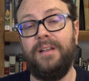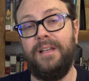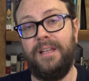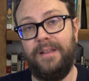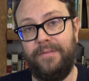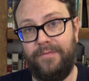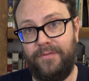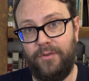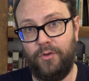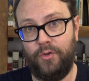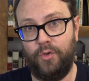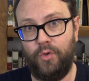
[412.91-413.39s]

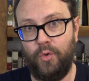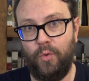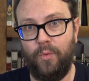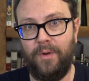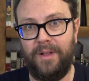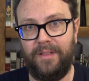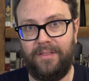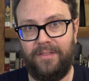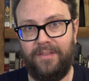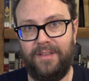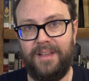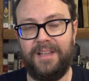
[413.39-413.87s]
if you're
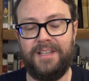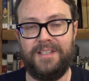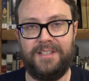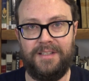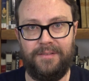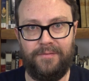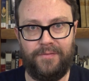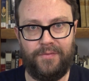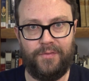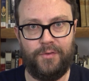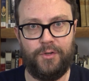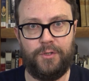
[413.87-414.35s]
doing things
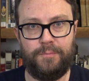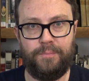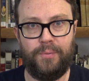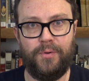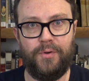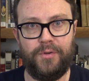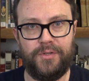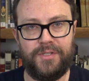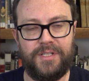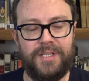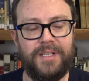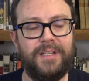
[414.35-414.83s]
in first
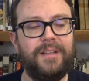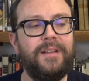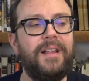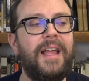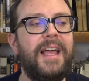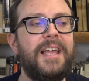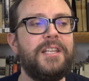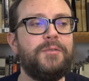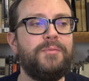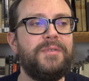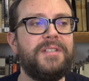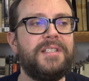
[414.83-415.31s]
person,
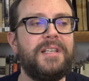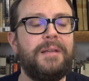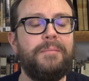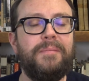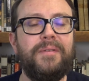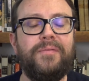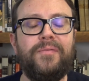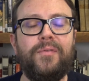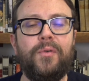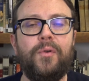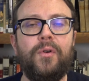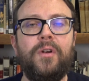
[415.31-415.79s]
as we said
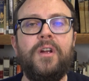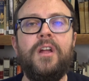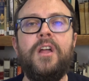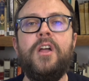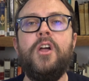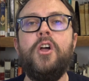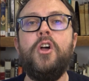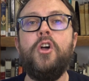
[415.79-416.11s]
before,